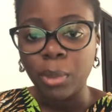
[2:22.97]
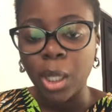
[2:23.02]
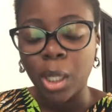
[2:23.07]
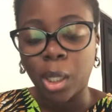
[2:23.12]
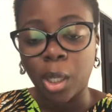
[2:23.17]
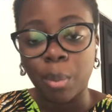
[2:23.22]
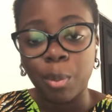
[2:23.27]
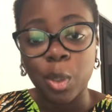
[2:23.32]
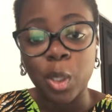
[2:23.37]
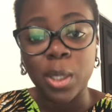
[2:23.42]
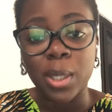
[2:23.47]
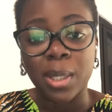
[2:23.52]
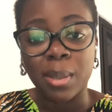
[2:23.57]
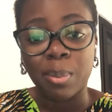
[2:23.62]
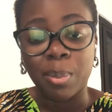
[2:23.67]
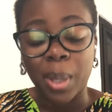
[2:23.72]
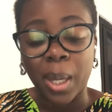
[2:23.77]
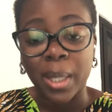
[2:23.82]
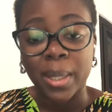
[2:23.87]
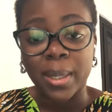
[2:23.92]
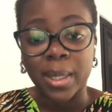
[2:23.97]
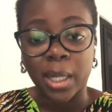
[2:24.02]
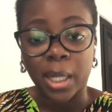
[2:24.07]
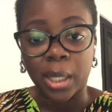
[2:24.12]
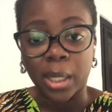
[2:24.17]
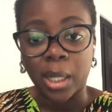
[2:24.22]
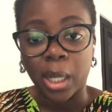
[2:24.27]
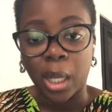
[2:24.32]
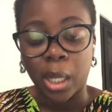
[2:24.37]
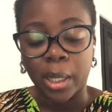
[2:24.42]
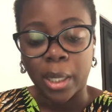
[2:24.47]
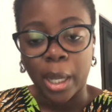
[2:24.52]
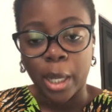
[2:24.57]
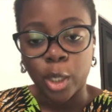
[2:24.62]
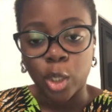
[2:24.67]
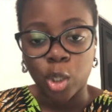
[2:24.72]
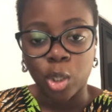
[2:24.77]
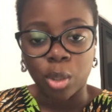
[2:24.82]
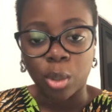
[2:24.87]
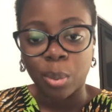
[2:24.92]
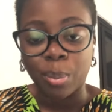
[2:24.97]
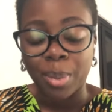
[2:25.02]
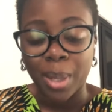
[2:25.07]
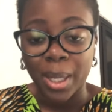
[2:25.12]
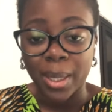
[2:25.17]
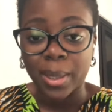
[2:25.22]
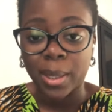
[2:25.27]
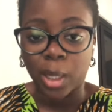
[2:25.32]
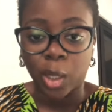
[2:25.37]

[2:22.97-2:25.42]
community-based and an NGO-based